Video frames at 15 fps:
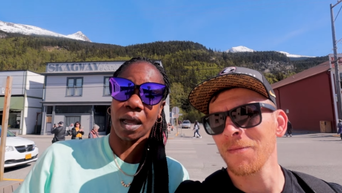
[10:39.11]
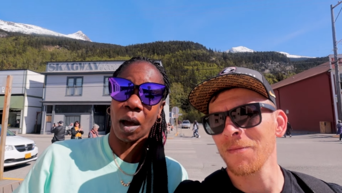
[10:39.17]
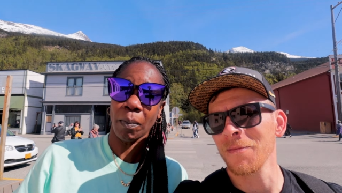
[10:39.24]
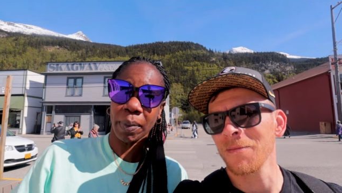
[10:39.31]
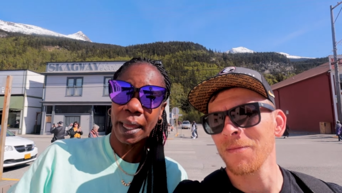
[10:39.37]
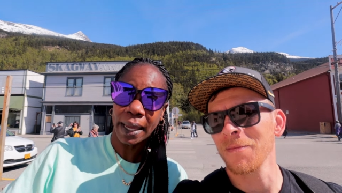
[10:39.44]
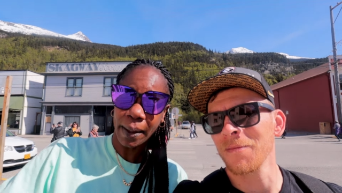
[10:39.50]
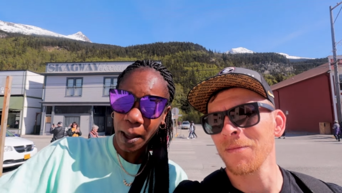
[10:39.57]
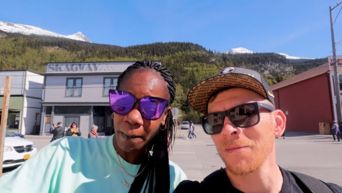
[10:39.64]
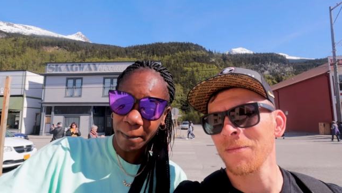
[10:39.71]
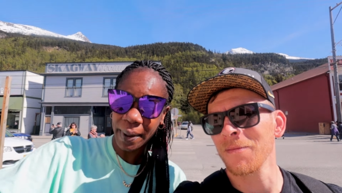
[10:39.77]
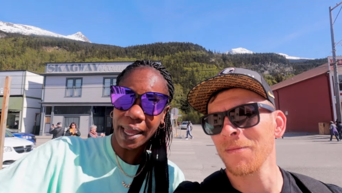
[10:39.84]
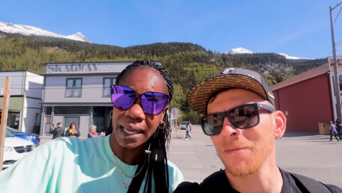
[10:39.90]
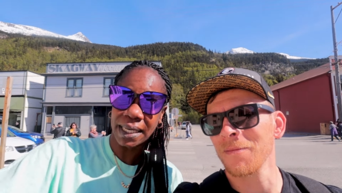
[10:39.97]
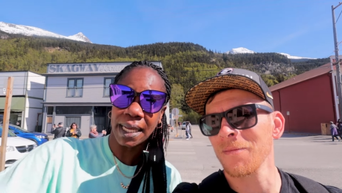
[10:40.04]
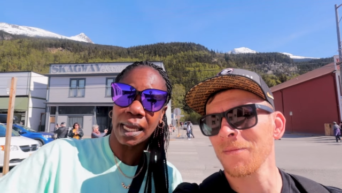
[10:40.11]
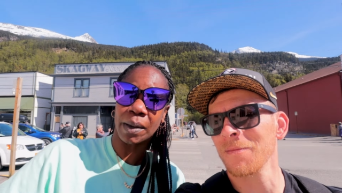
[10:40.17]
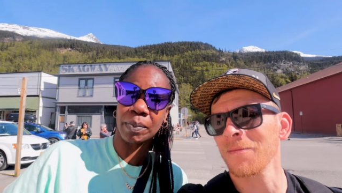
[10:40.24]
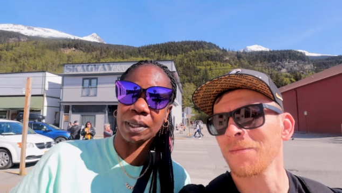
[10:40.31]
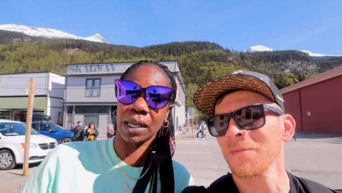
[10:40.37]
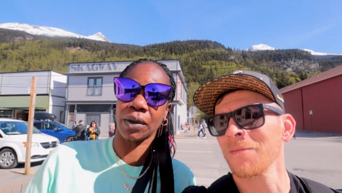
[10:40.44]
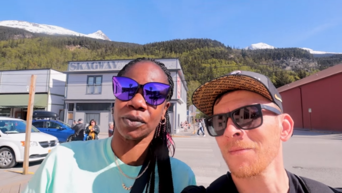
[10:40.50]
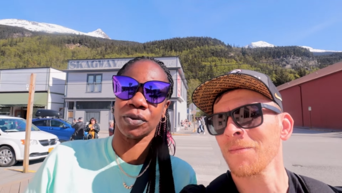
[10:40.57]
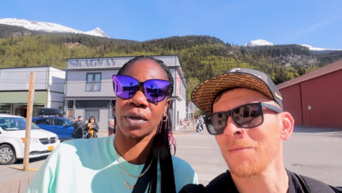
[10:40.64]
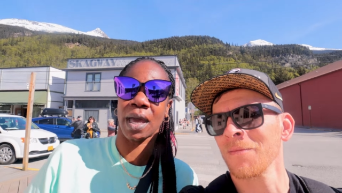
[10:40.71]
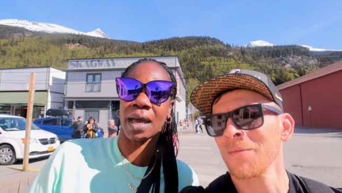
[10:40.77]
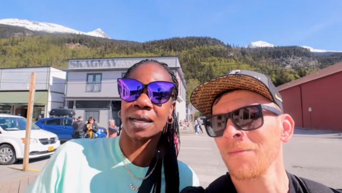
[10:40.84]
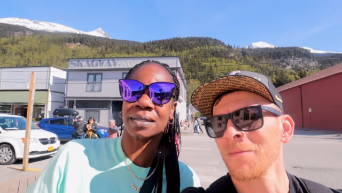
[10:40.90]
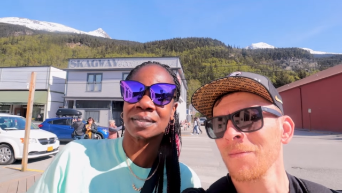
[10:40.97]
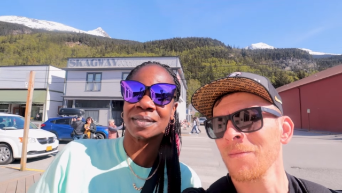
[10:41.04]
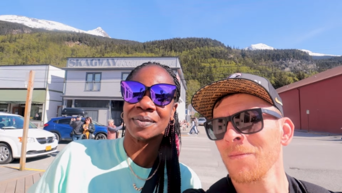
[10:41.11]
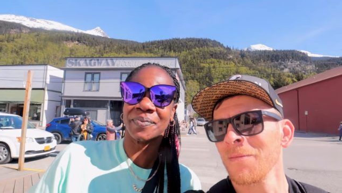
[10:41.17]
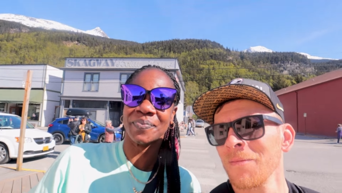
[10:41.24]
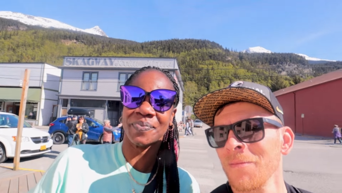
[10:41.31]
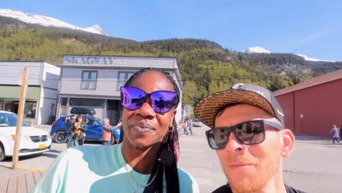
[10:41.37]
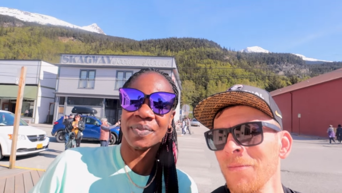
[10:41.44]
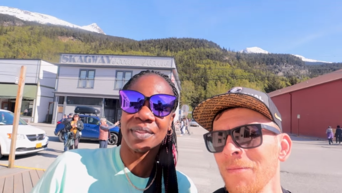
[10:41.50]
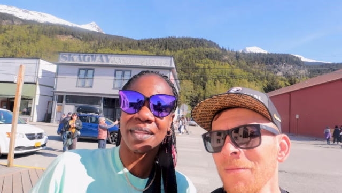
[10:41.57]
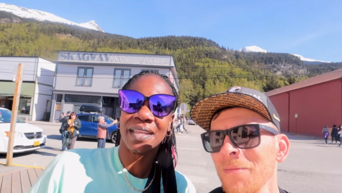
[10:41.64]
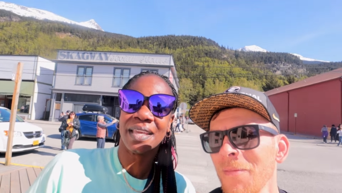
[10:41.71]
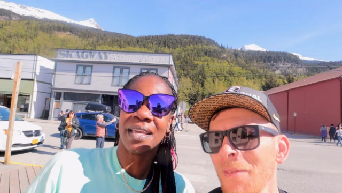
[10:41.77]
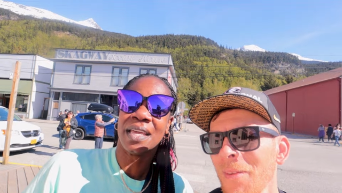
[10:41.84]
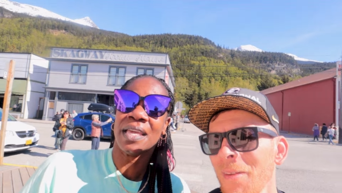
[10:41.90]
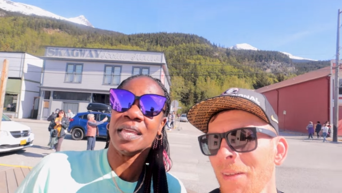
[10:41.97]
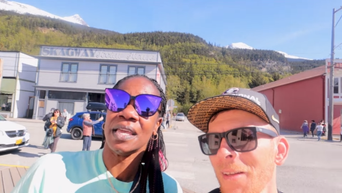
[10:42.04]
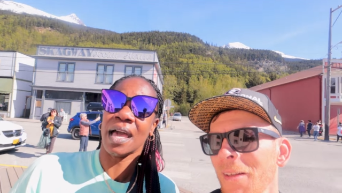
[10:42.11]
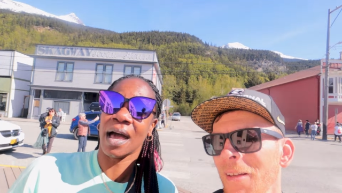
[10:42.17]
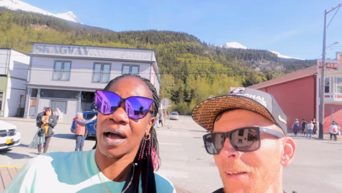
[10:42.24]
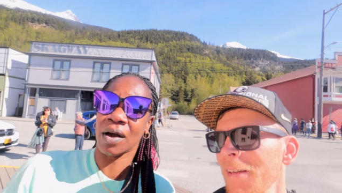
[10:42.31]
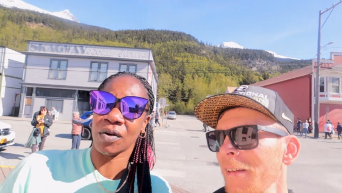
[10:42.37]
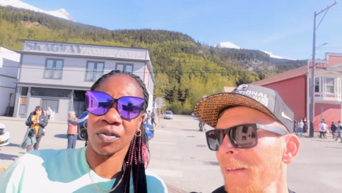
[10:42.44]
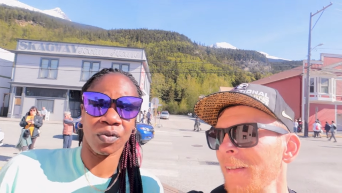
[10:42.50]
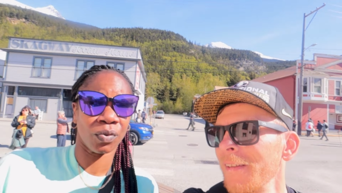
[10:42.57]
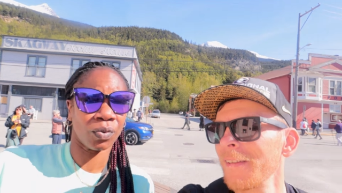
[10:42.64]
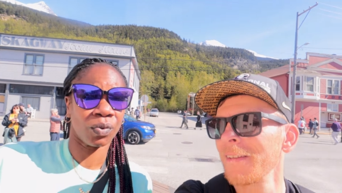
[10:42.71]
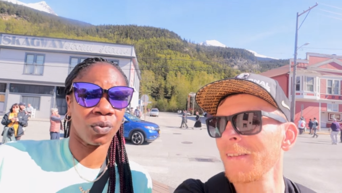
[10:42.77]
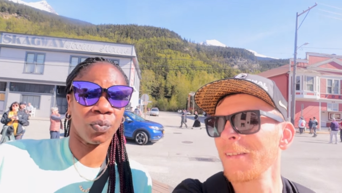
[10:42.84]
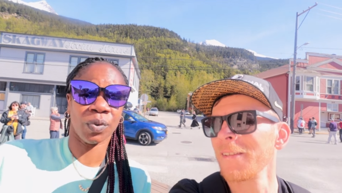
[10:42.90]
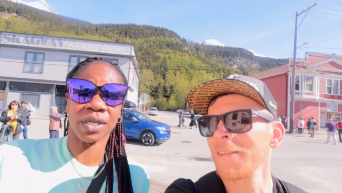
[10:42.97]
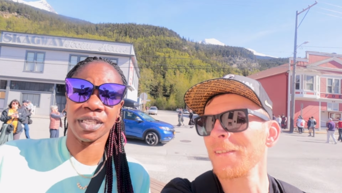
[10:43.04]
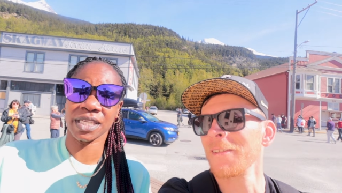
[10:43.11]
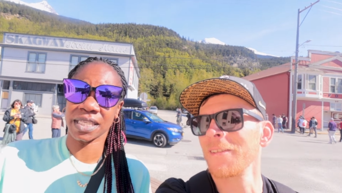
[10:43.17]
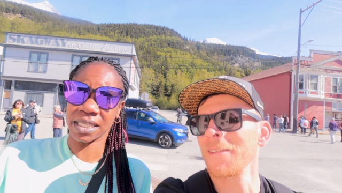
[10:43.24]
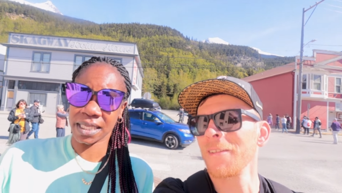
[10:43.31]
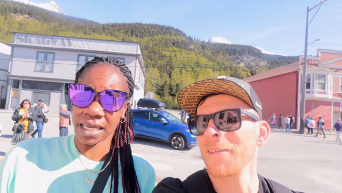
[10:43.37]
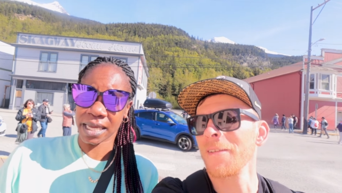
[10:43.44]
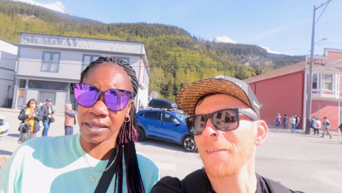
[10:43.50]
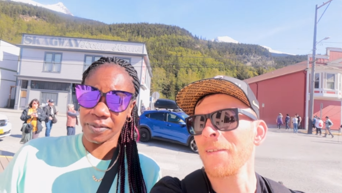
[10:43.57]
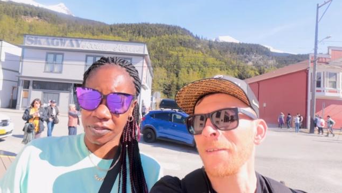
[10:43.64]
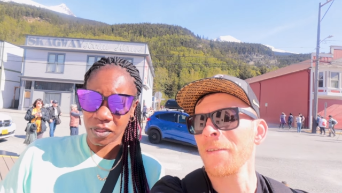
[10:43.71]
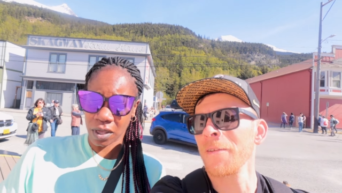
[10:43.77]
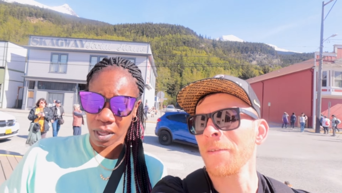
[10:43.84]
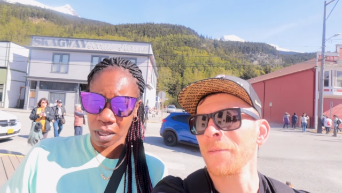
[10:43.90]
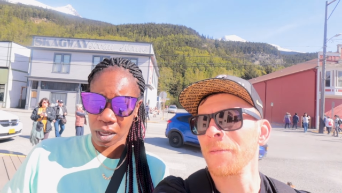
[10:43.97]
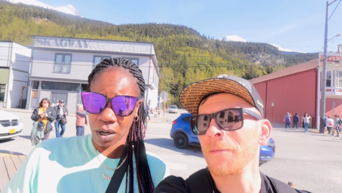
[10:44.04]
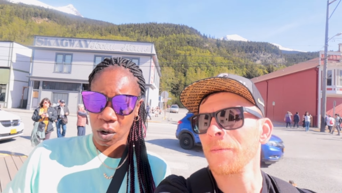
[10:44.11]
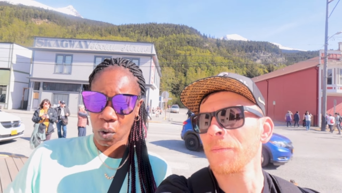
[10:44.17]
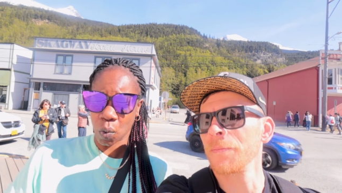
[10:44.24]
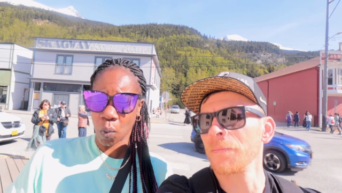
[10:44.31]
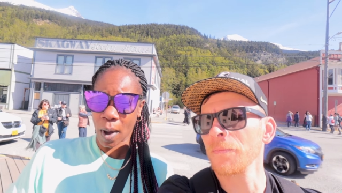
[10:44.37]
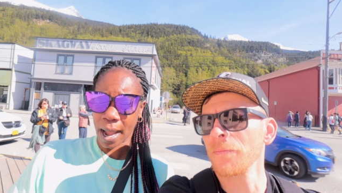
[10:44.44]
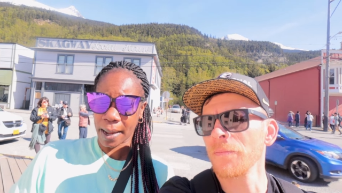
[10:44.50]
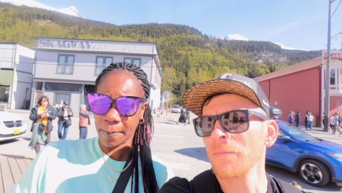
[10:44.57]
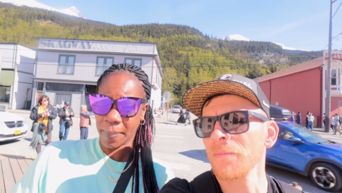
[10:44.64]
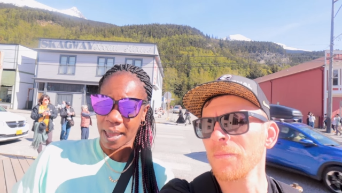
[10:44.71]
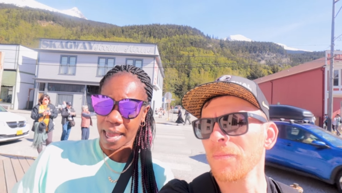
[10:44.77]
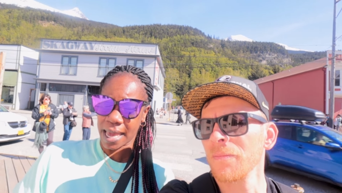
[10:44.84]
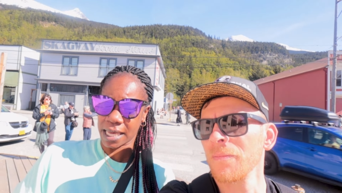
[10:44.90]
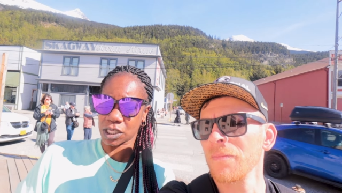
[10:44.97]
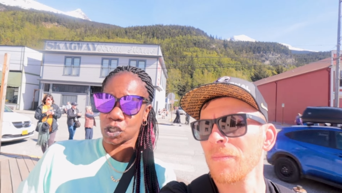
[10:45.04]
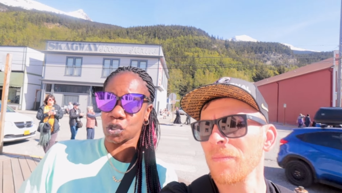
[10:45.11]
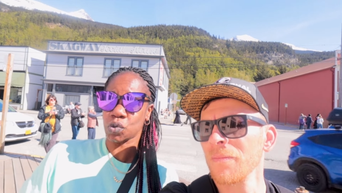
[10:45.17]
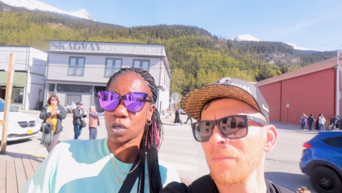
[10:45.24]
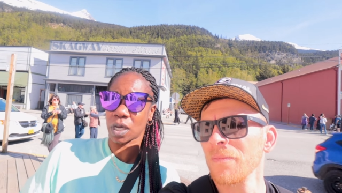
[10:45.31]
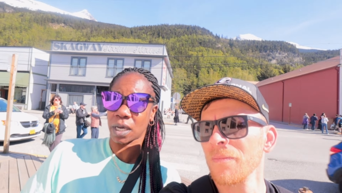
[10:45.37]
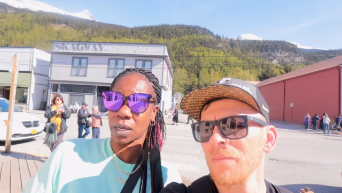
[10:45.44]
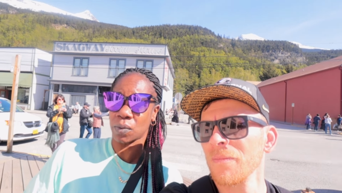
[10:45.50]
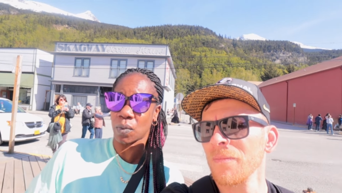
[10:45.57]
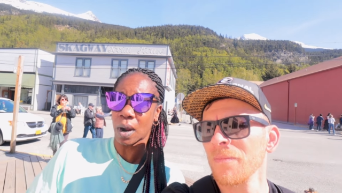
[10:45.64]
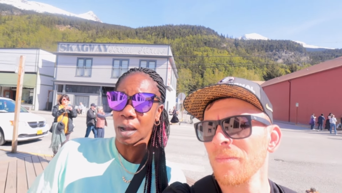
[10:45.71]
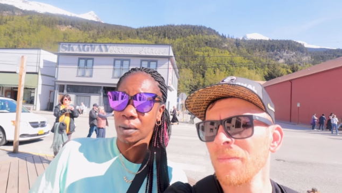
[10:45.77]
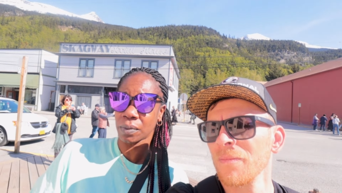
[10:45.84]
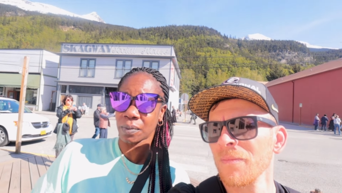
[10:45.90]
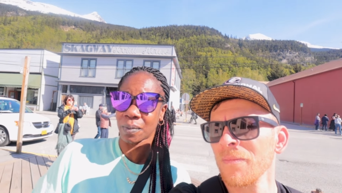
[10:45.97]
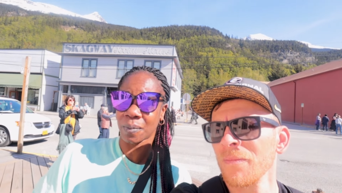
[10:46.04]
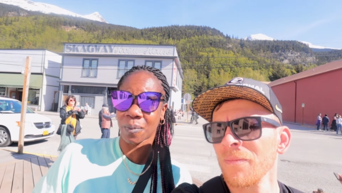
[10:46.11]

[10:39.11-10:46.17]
Speaker 1: I'm black. I'm back down below, you guys. Y'all, we just did the White Pass Yukon route.